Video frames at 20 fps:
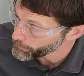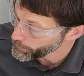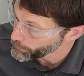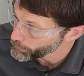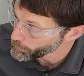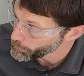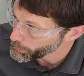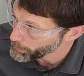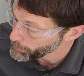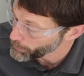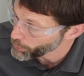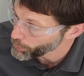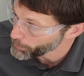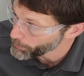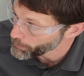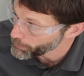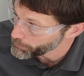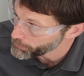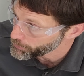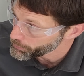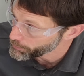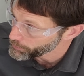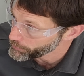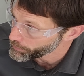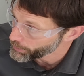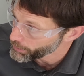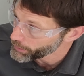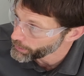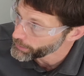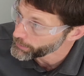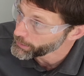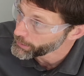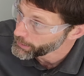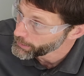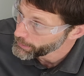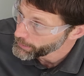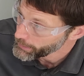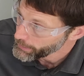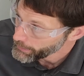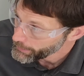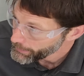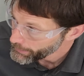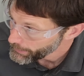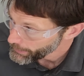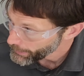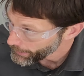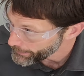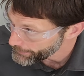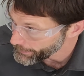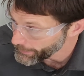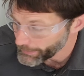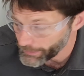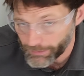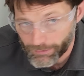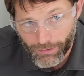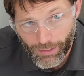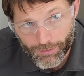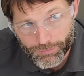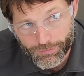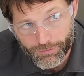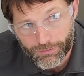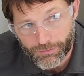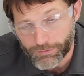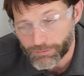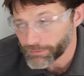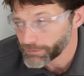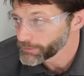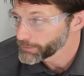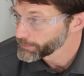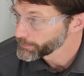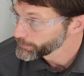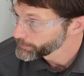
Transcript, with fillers: first when the blower motor turns on, and then it lessens.